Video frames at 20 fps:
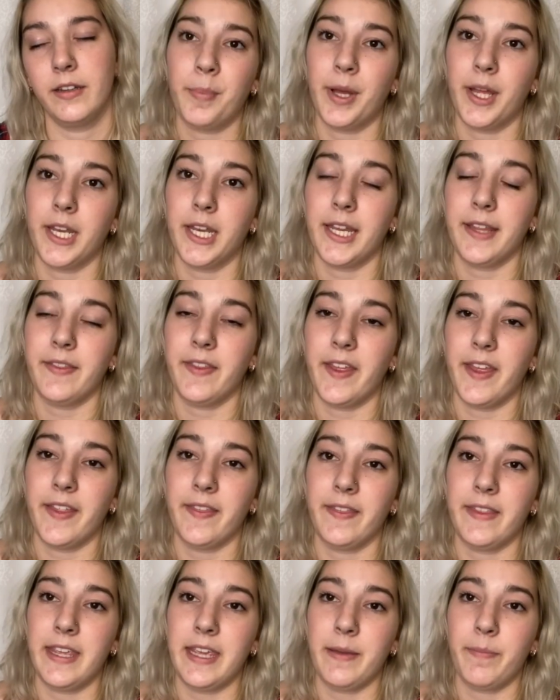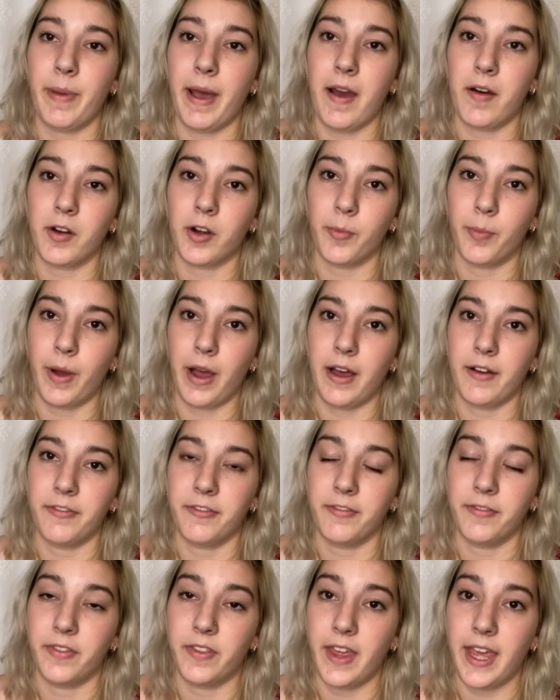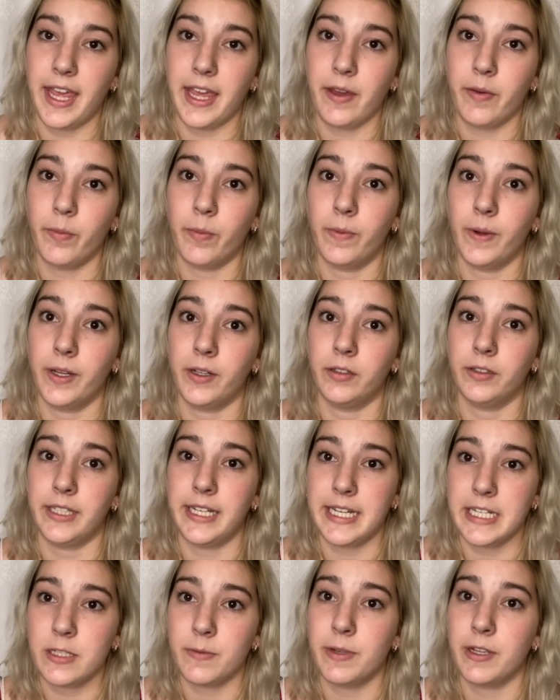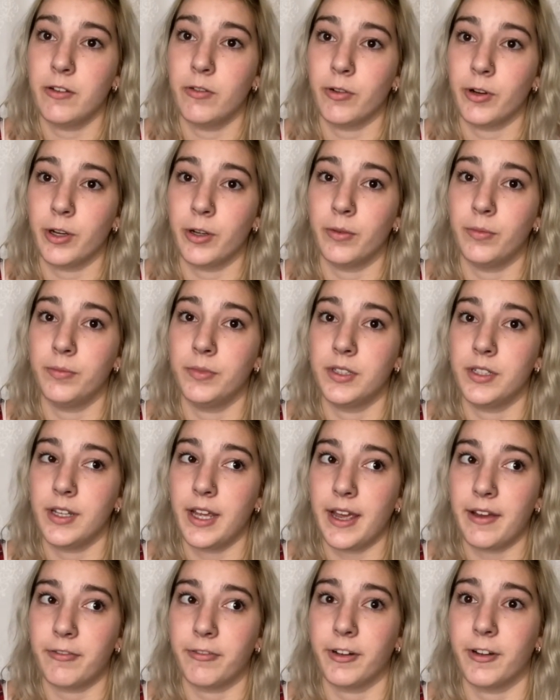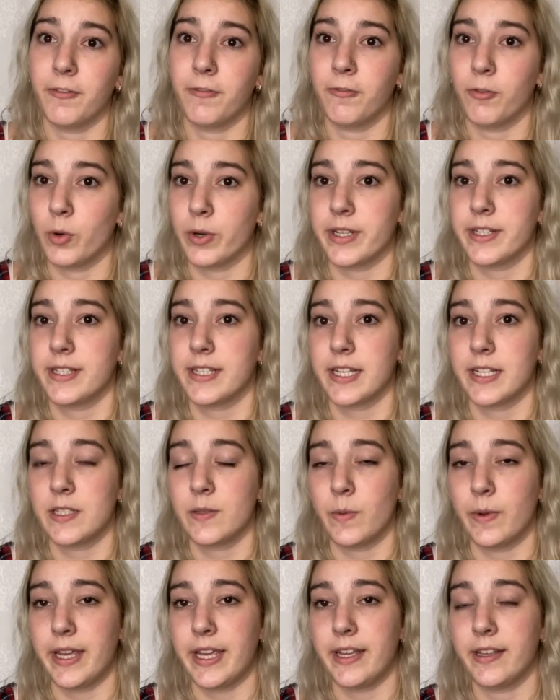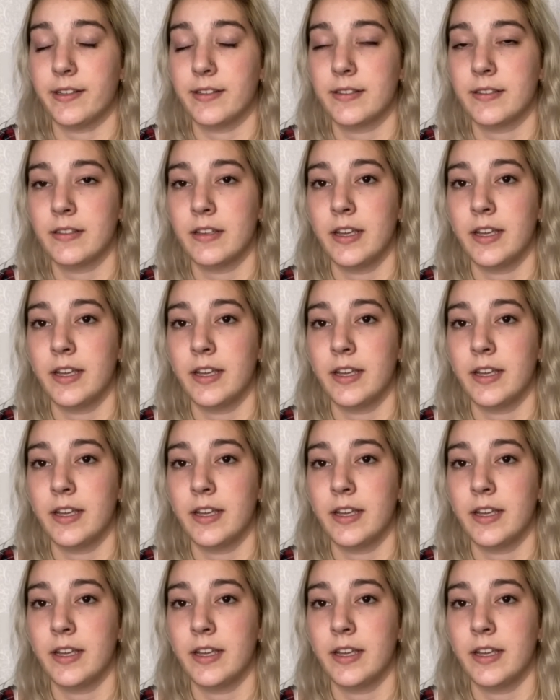But then the Powderpuff, they will need to be groomed every 4 to 6 weeks.